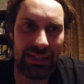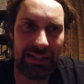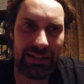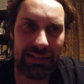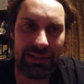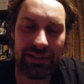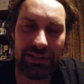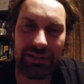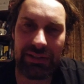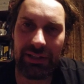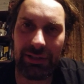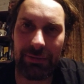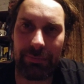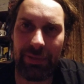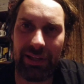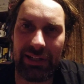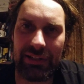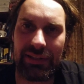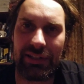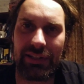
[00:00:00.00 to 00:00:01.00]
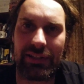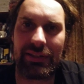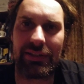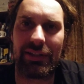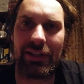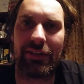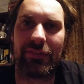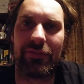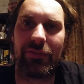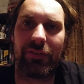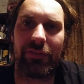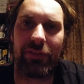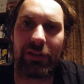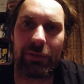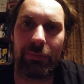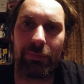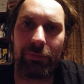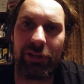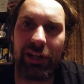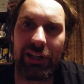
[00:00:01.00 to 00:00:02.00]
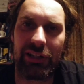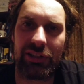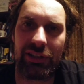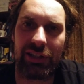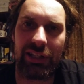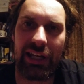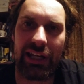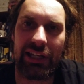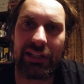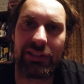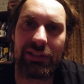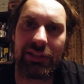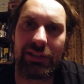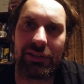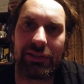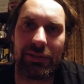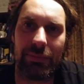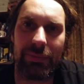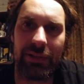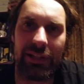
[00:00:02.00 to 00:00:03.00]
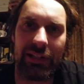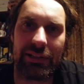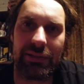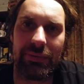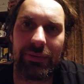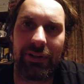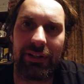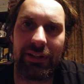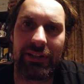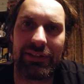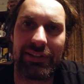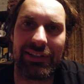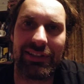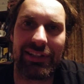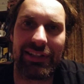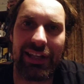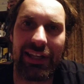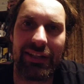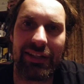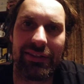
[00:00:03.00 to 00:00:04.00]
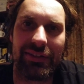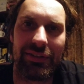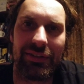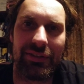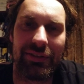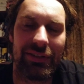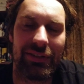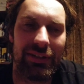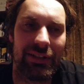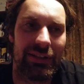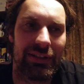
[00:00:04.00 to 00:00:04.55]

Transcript: I just did basic stuff with a compression gauge because the plugs were easy to get to.